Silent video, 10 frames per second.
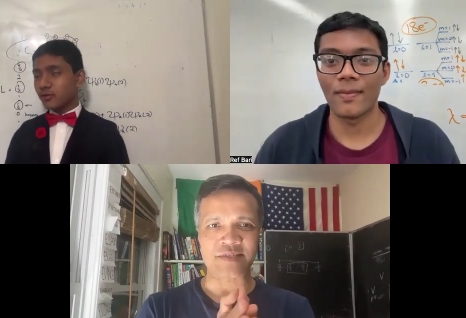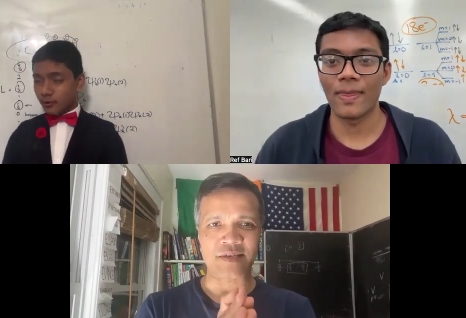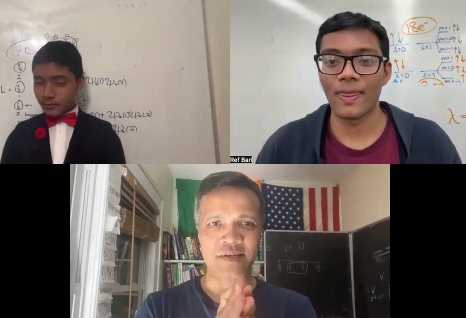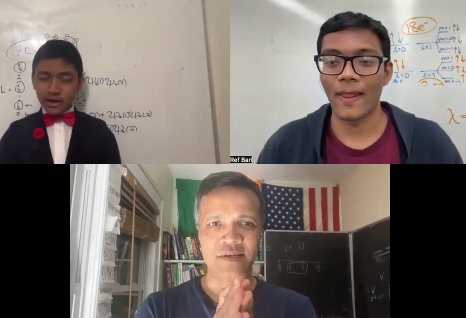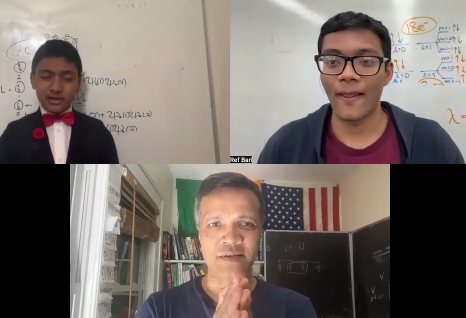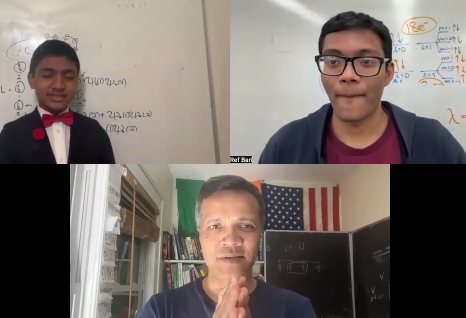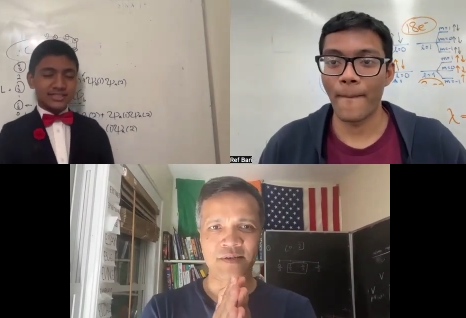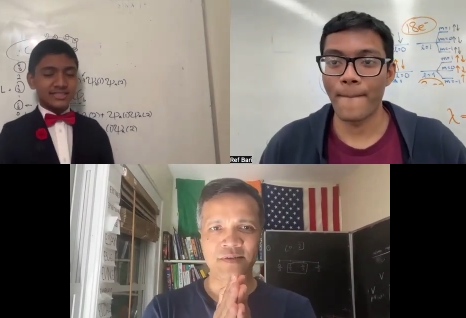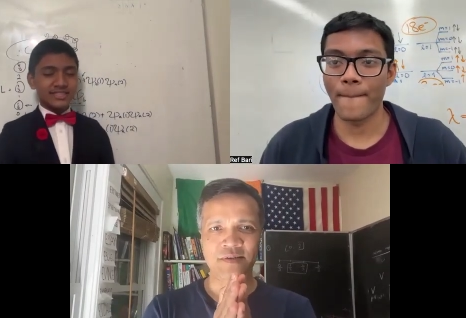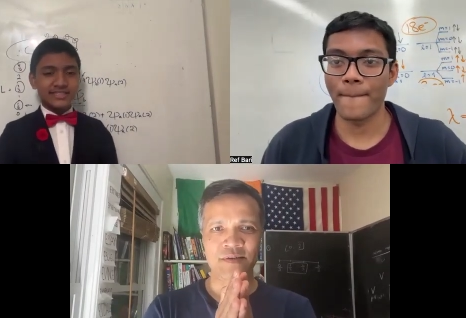
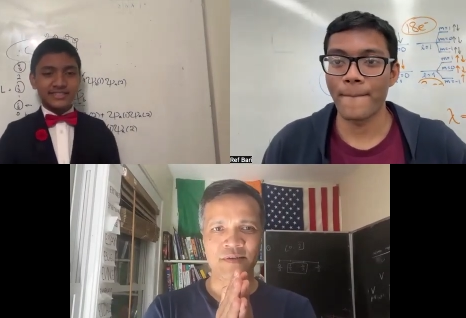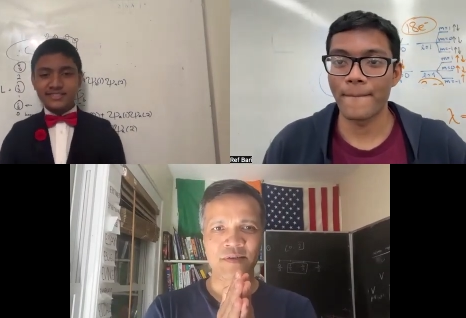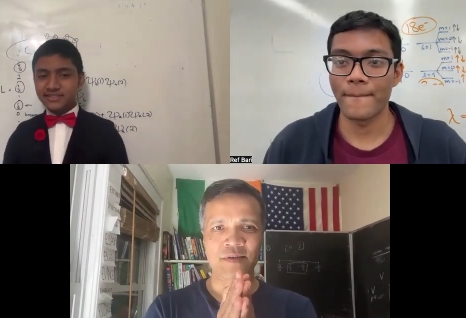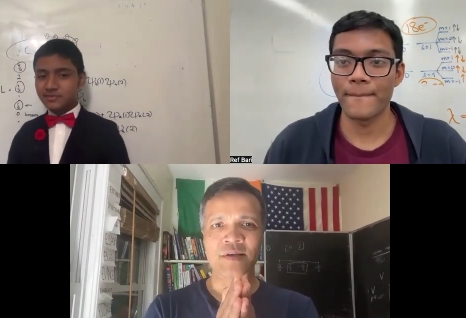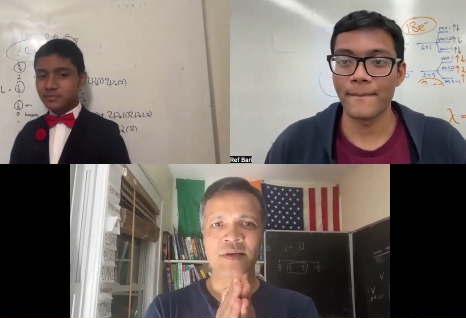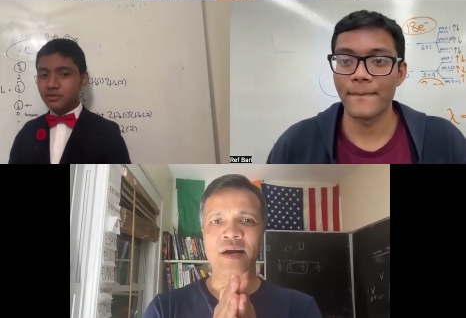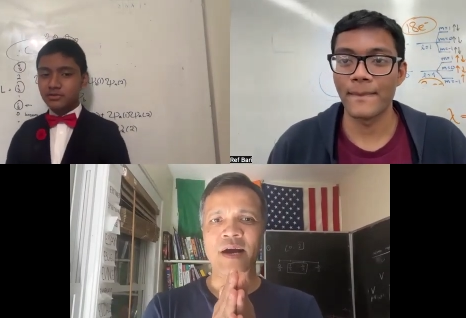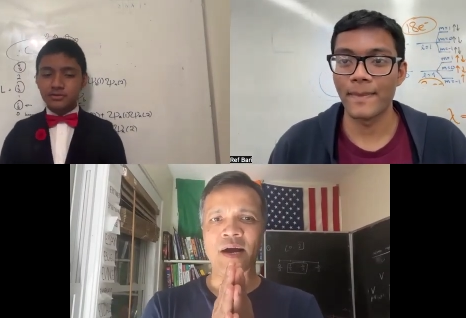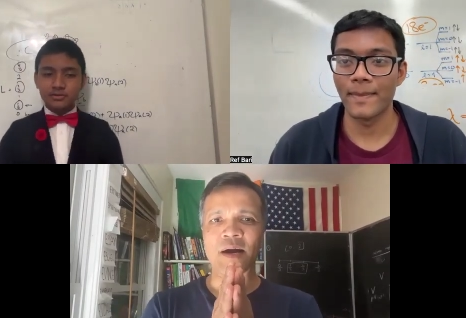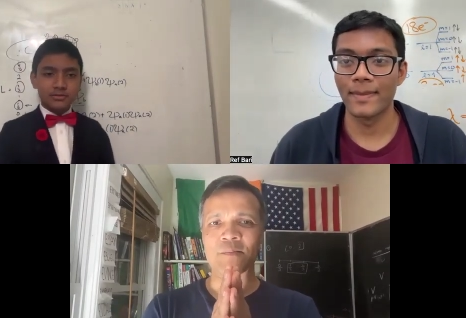Speaker 1: fermions and cheese?
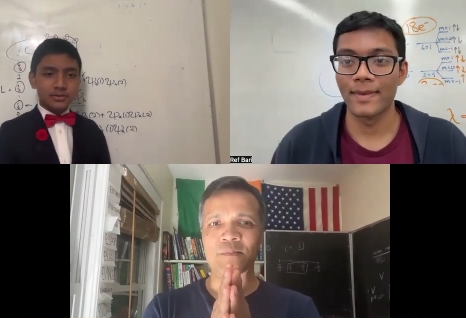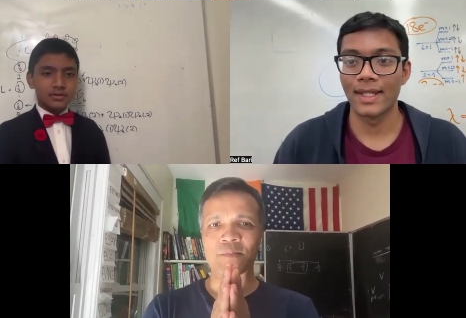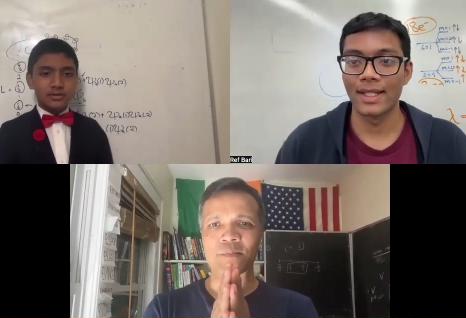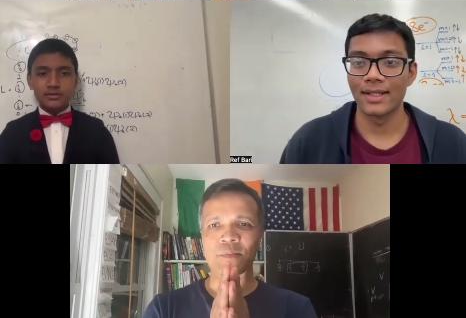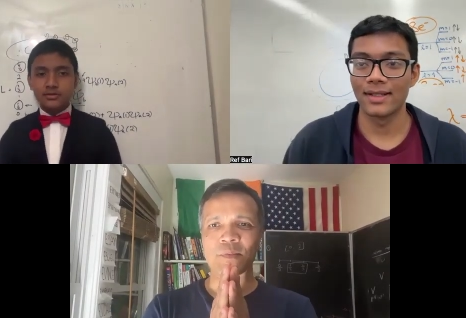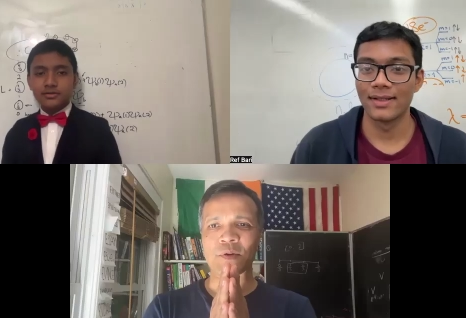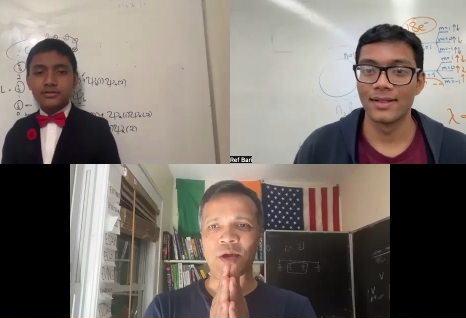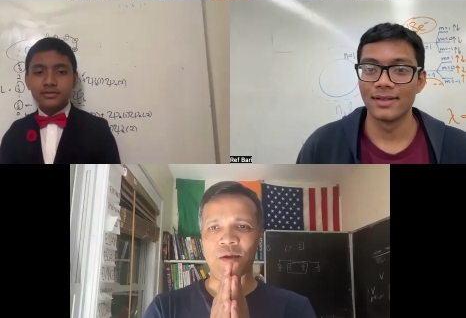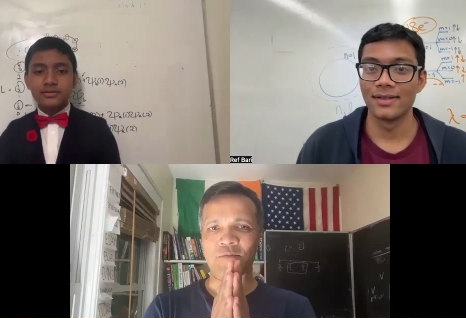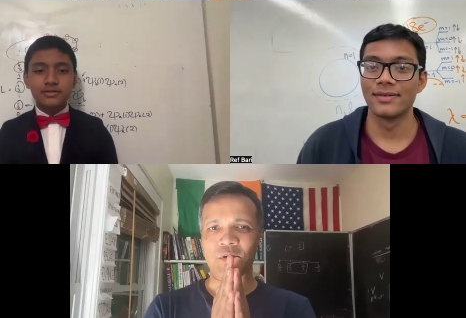
Speaker 2: Uh,
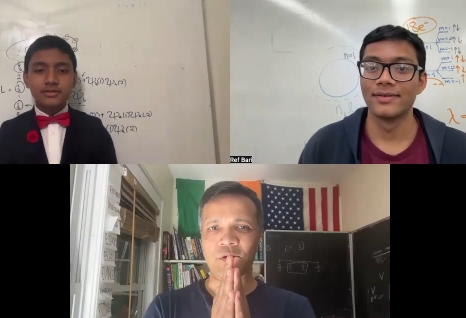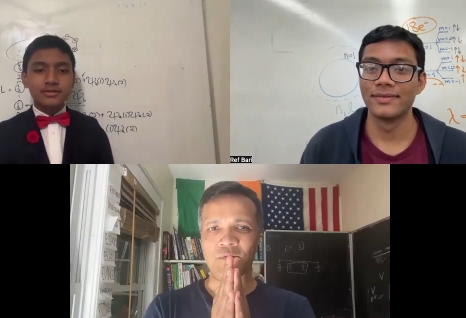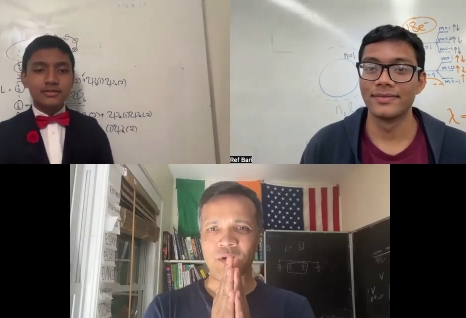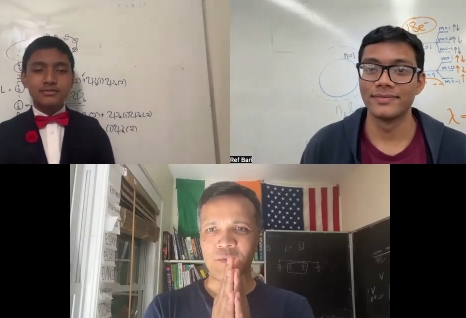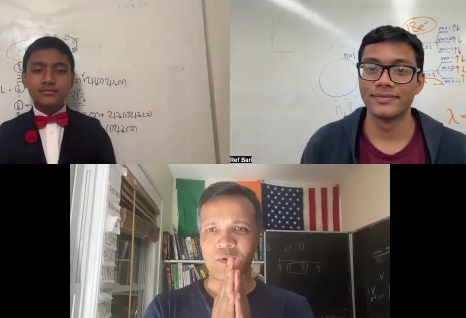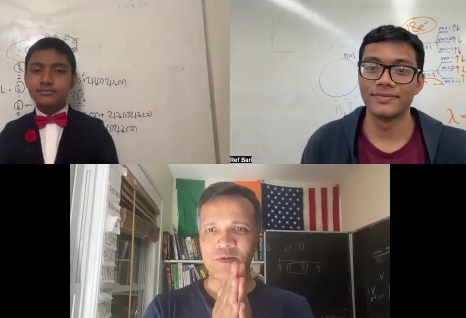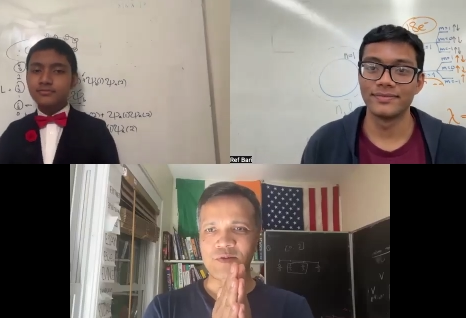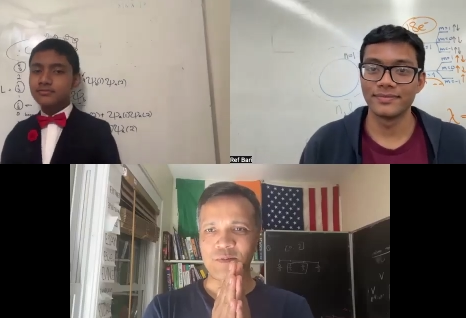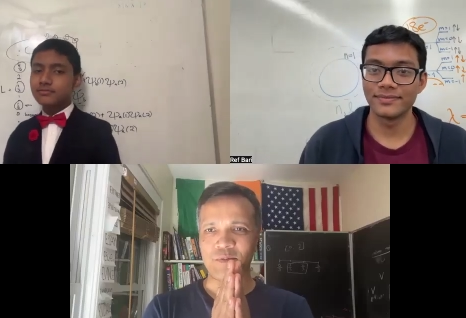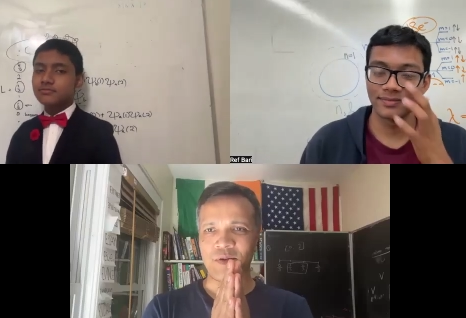okay, for
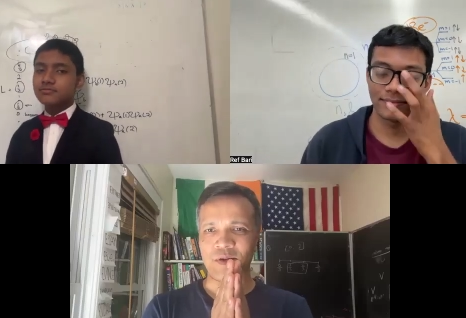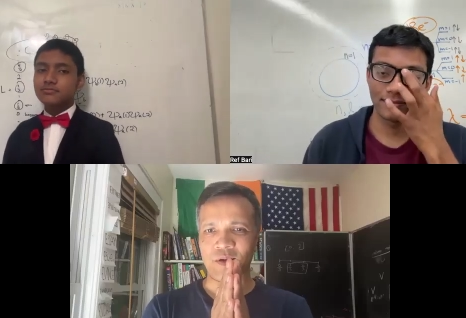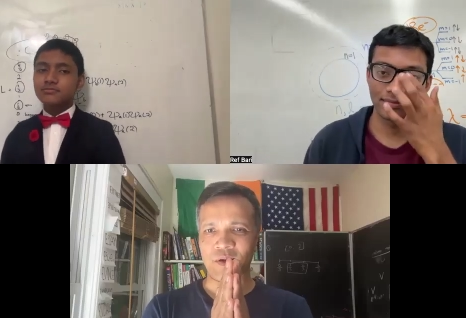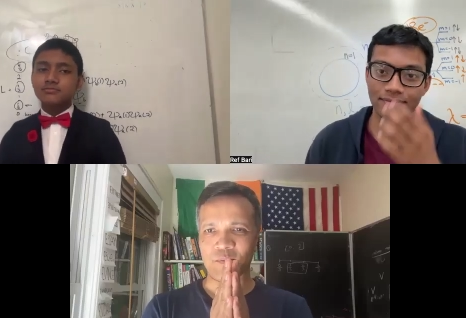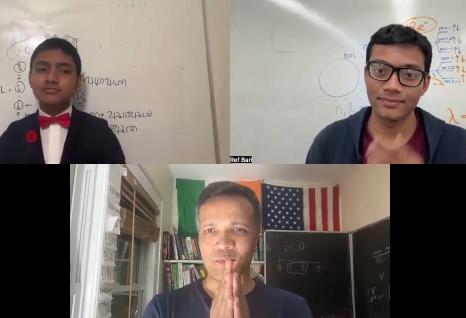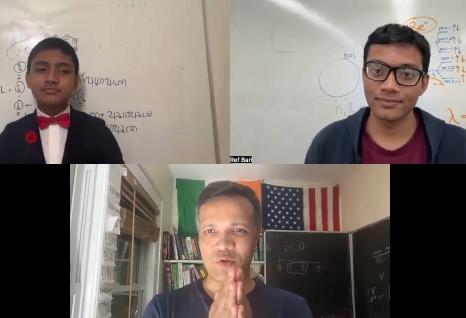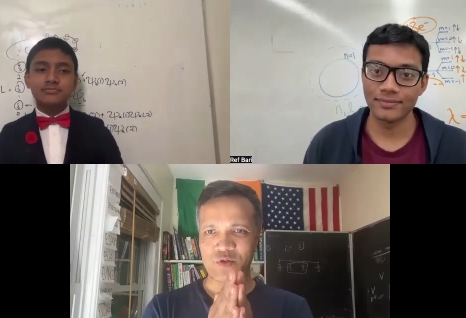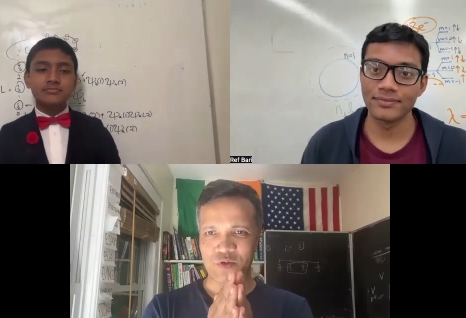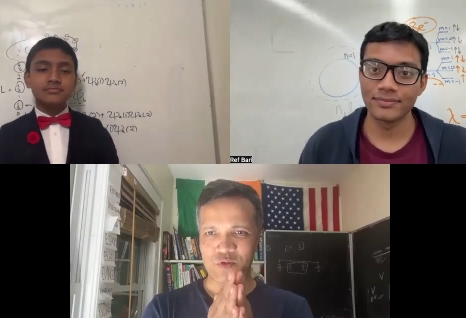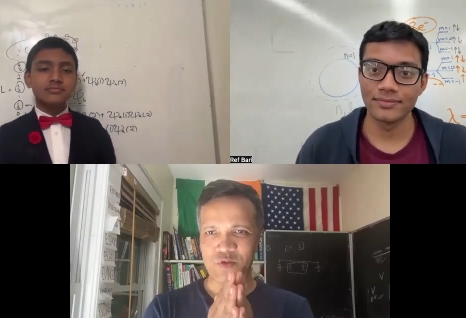fermions and uh, and
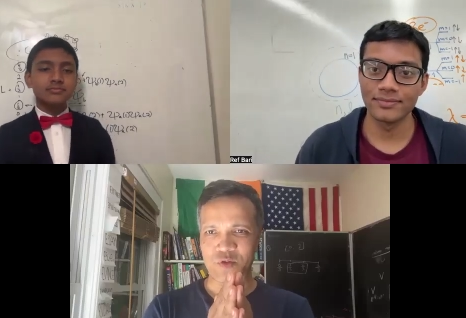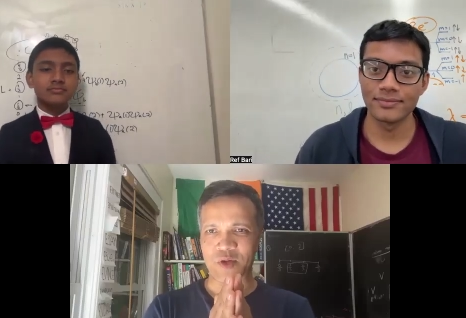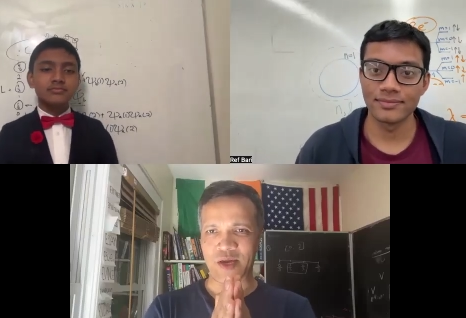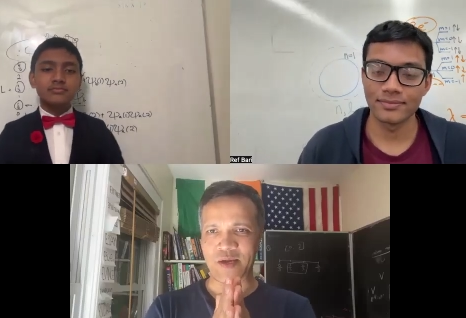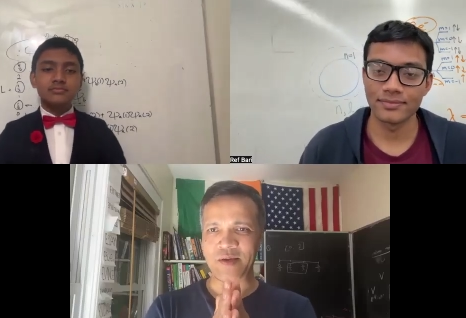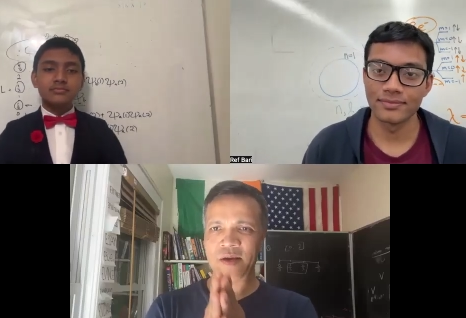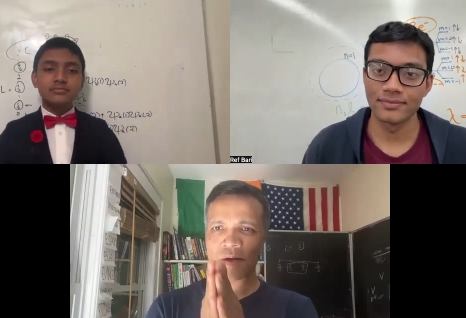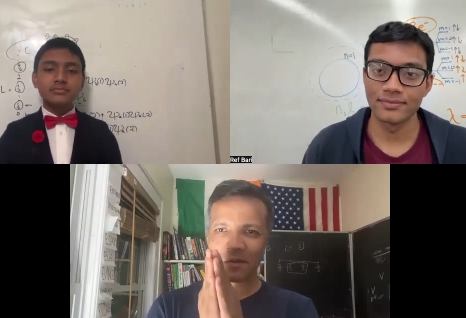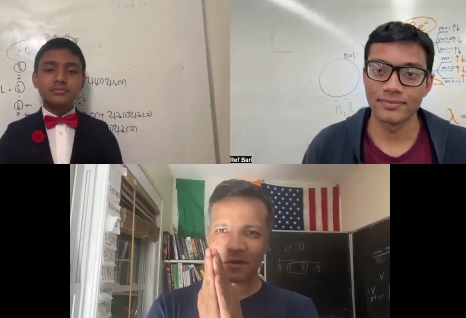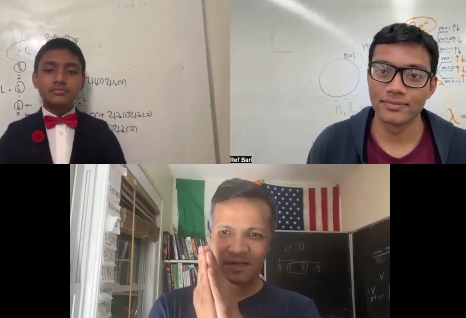bosons. Okay,
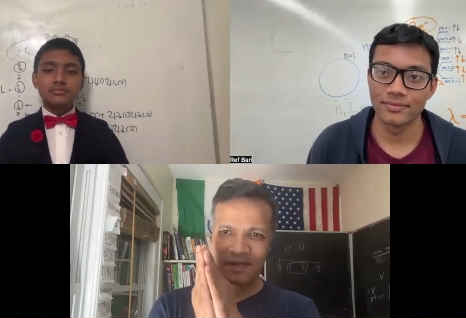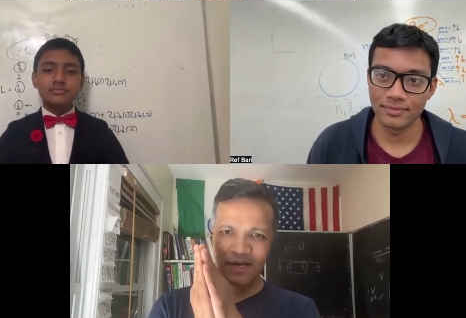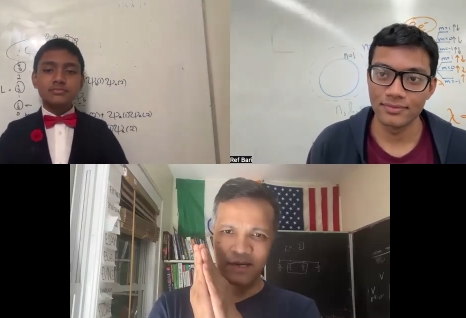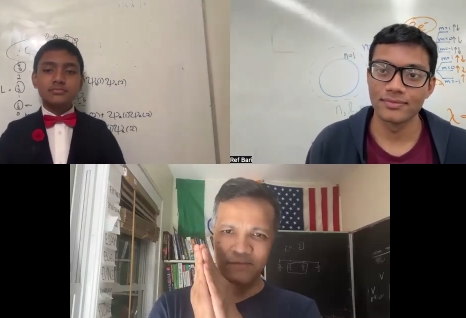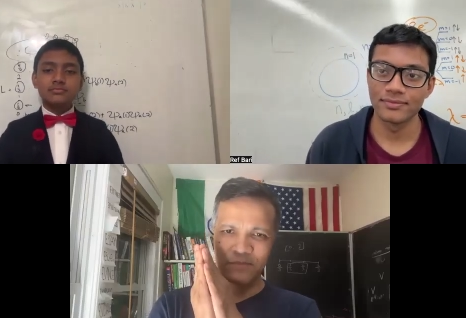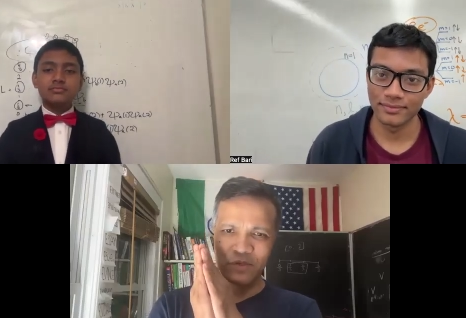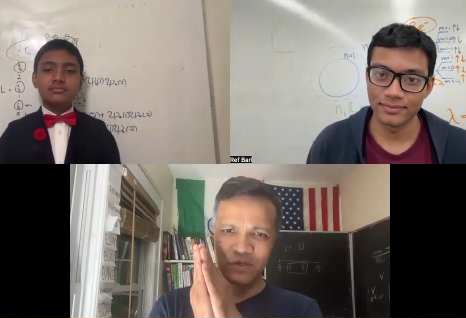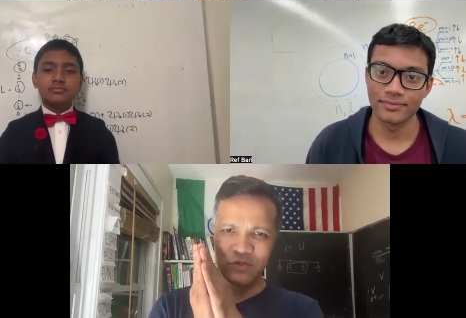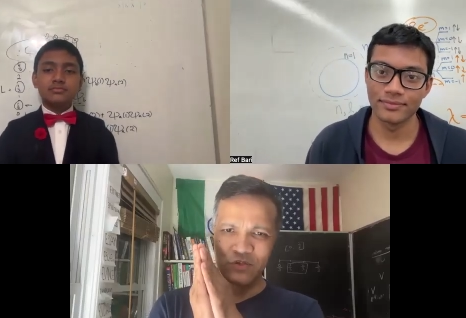all right. Um,